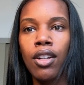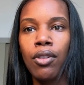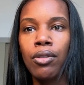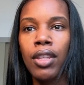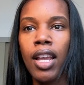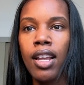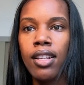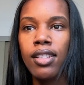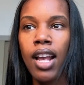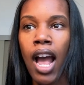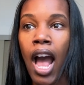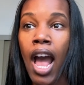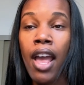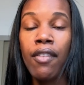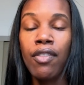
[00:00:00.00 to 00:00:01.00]
things
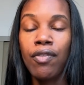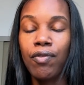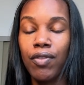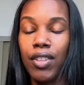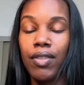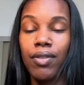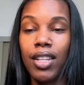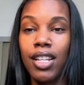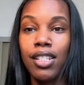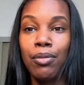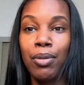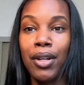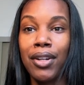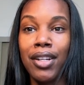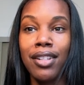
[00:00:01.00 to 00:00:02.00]
I've
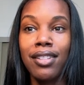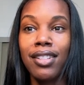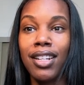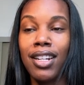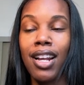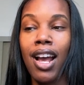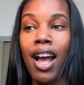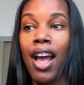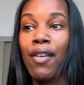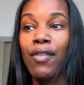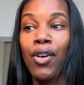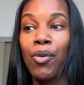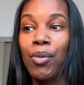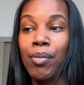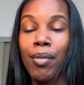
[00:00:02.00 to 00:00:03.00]
experienced and I've opened